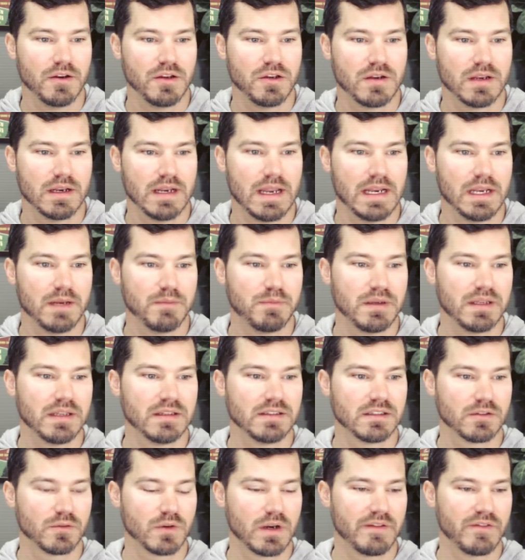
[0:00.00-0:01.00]
you can edit
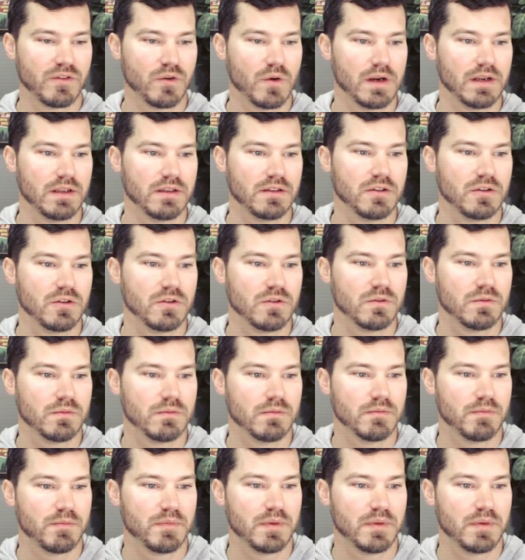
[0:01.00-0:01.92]
bids or whatever you want to do.